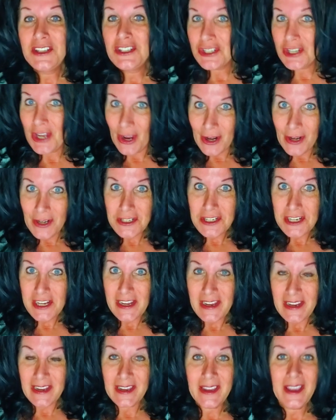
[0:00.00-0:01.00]

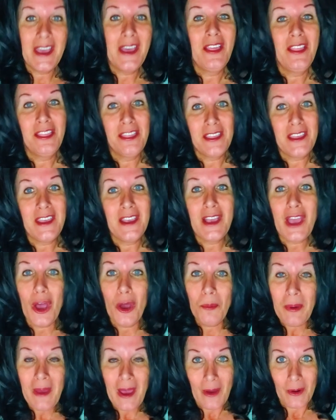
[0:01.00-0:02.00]
charging the
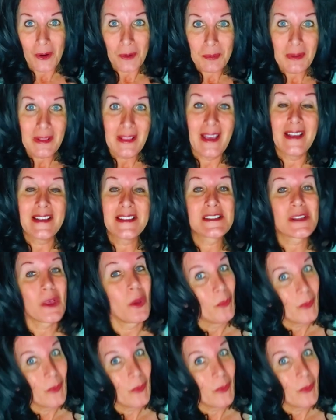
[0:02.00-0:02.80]
Go Power Plus